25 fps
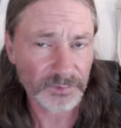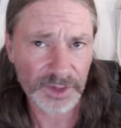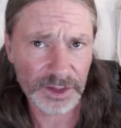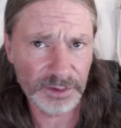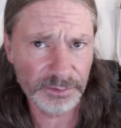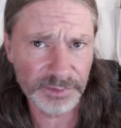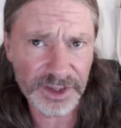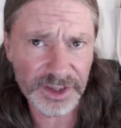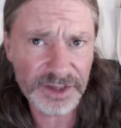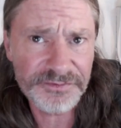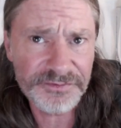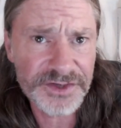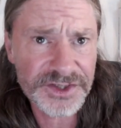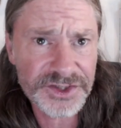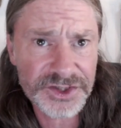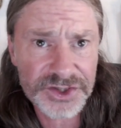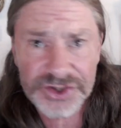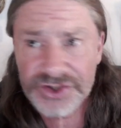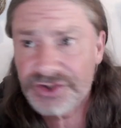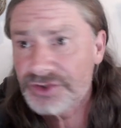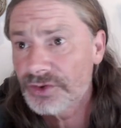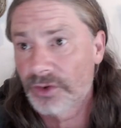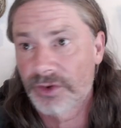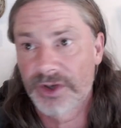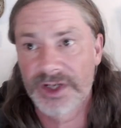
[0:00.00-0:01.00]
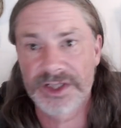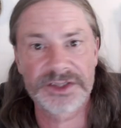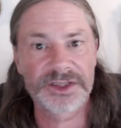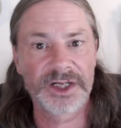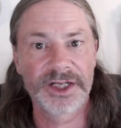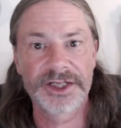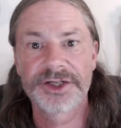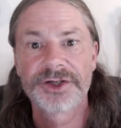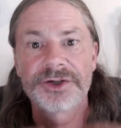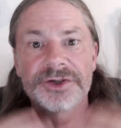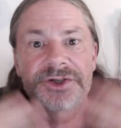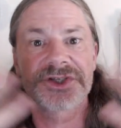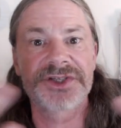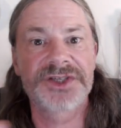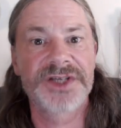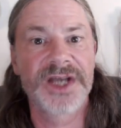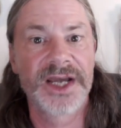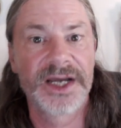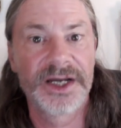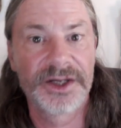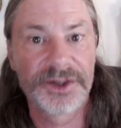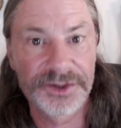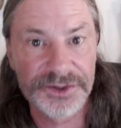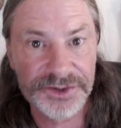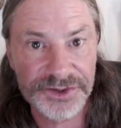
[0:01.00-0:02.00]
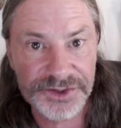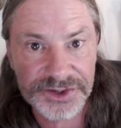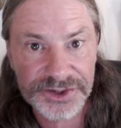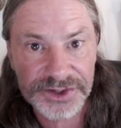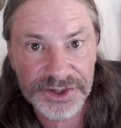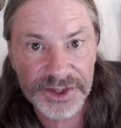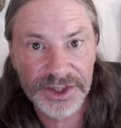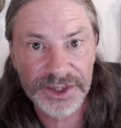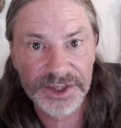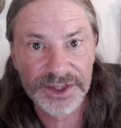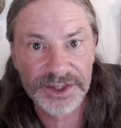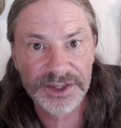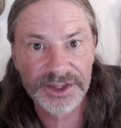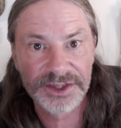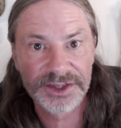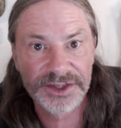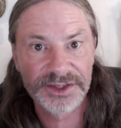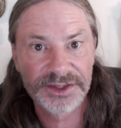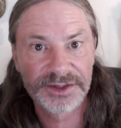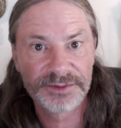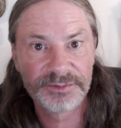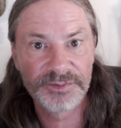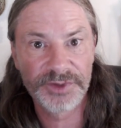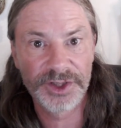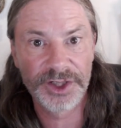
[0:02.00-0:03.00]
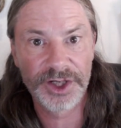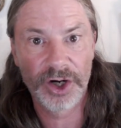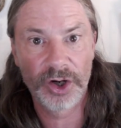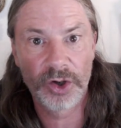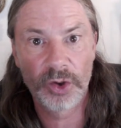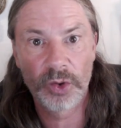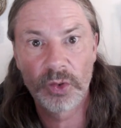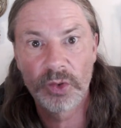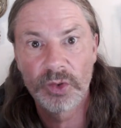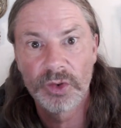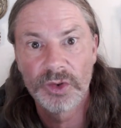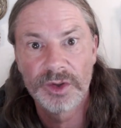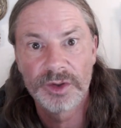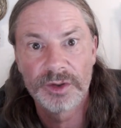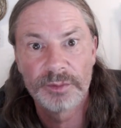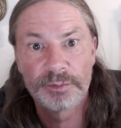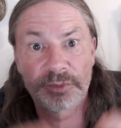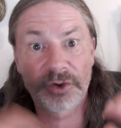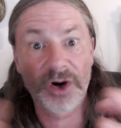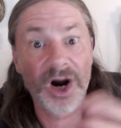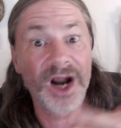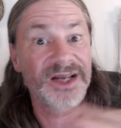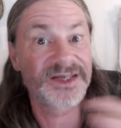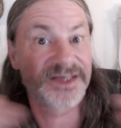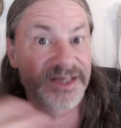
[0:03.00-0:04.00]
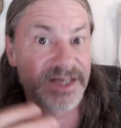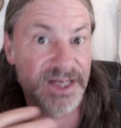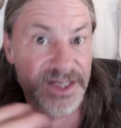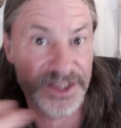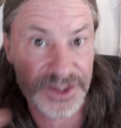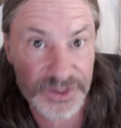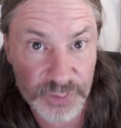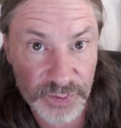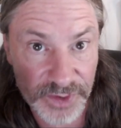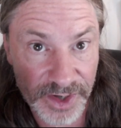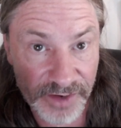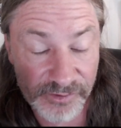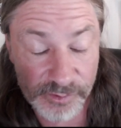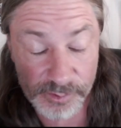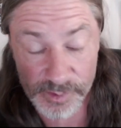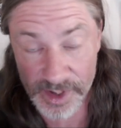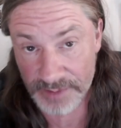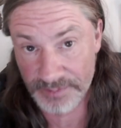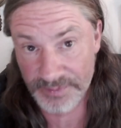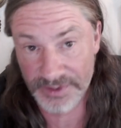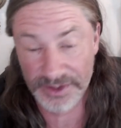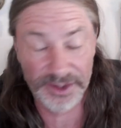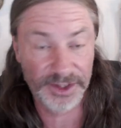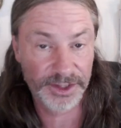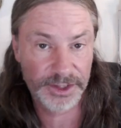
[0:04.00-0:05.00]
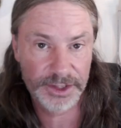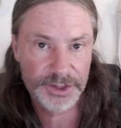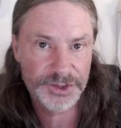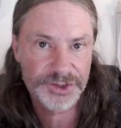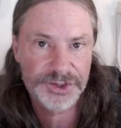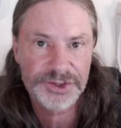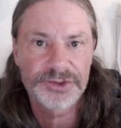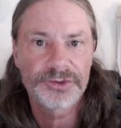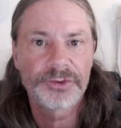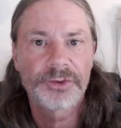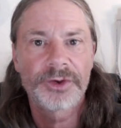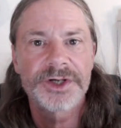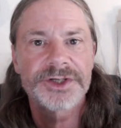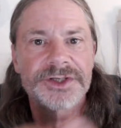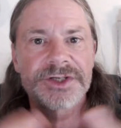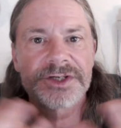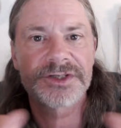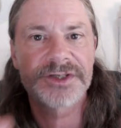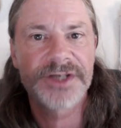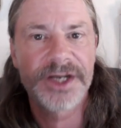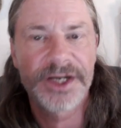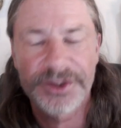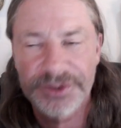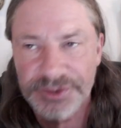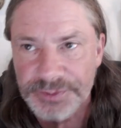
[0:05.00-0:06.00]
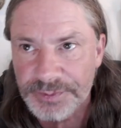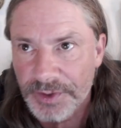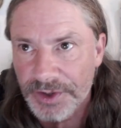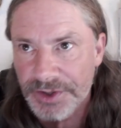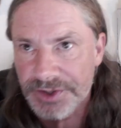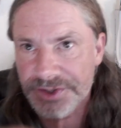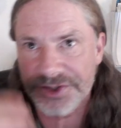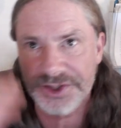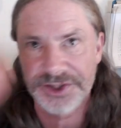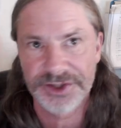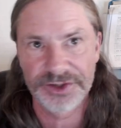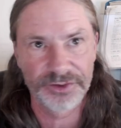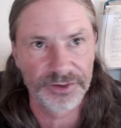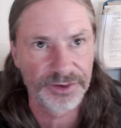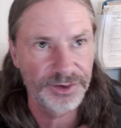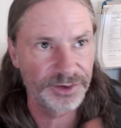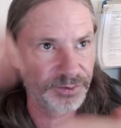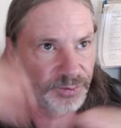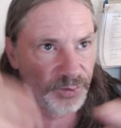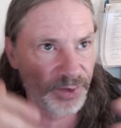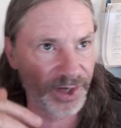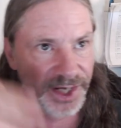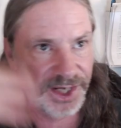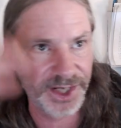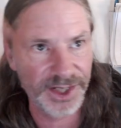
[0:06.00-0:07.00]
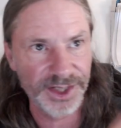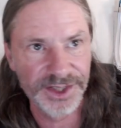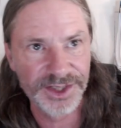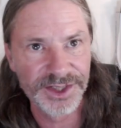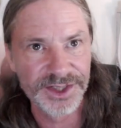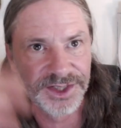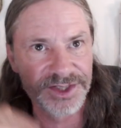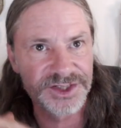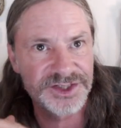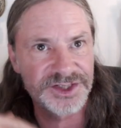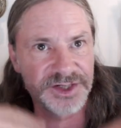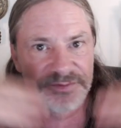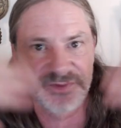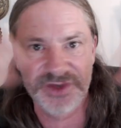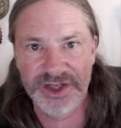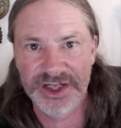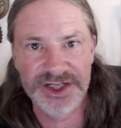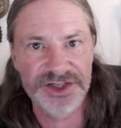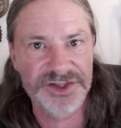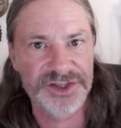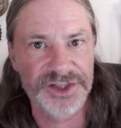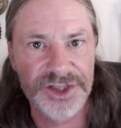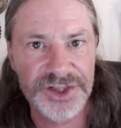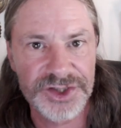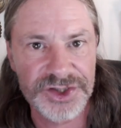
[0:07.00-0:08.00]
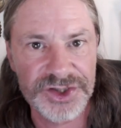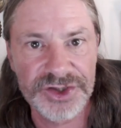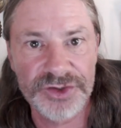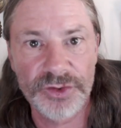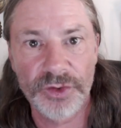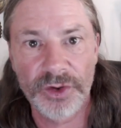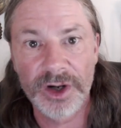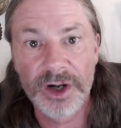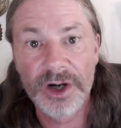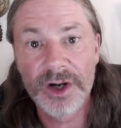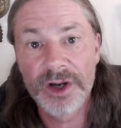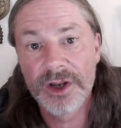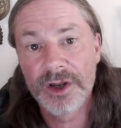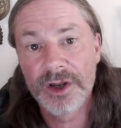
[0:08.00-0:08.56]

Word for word: But if it's a store, it's like your sales, you know, process, whatever it might be. Like in a store, it's a salesperson or the way something is in a store.